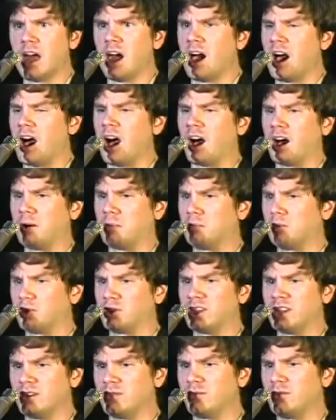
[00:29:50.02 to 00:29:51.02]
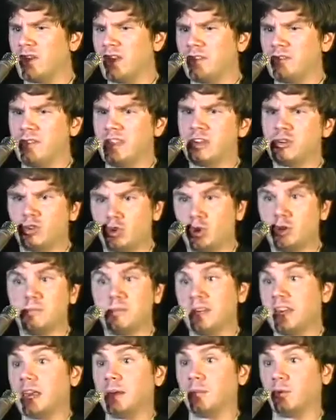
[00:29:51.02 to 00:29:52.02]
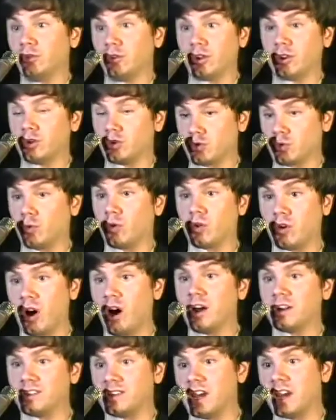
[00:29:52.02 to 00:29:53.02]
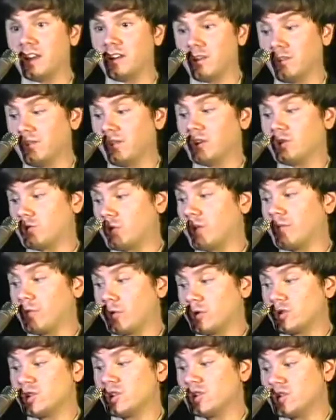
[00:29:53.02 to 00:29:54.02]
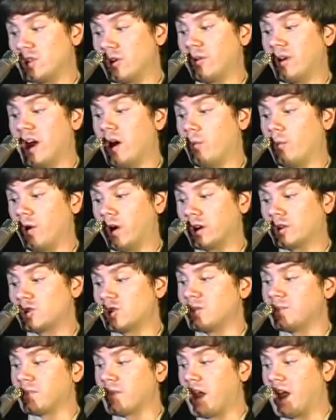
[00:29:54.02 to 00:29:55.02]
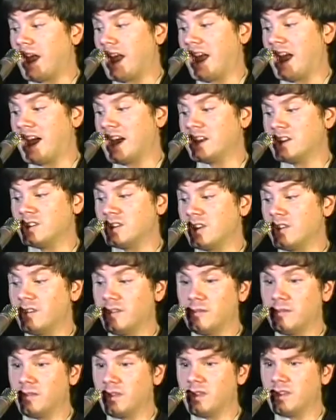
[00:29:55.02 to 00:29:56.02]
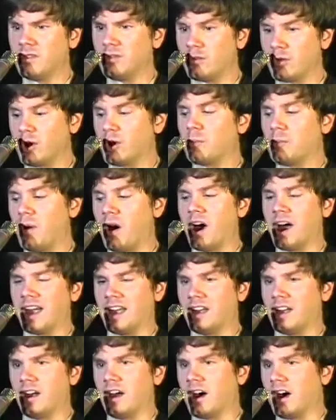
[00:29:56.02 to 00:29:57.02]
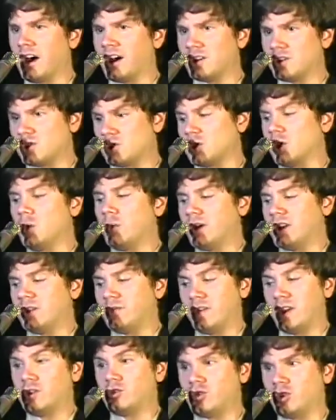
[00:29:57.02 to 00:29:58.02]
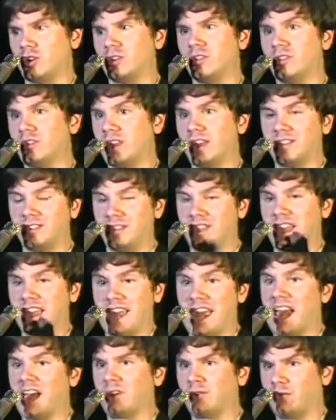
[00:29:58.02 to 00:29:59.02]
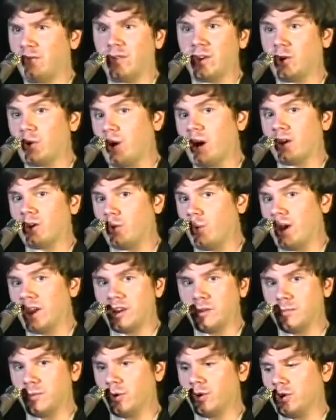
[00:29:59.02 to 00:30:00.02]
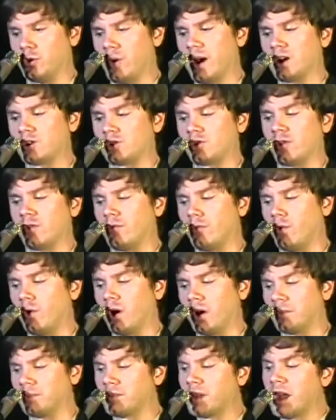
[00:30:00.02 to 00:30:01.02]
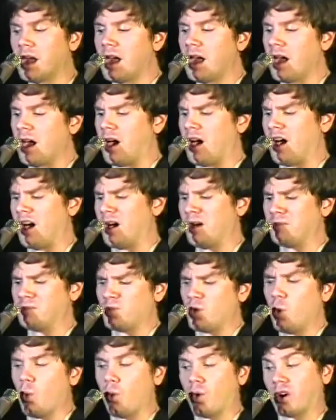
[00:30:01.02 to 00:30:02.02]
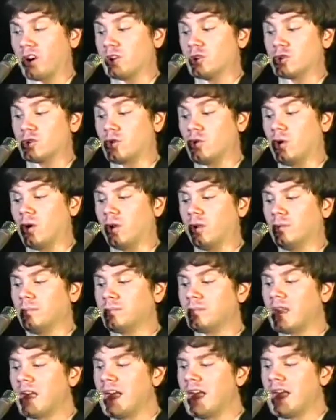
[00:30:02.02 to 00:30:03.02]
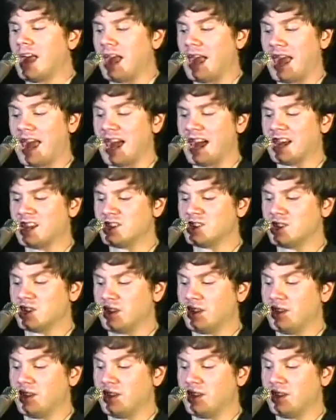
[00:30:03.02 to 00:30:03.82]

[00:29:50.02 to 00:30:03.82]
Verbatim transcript: uh, believe that they should be able to control content that traverses their networks and thereby uh, slow innovation that they can't figure out a way to bill you extra for um, or control. And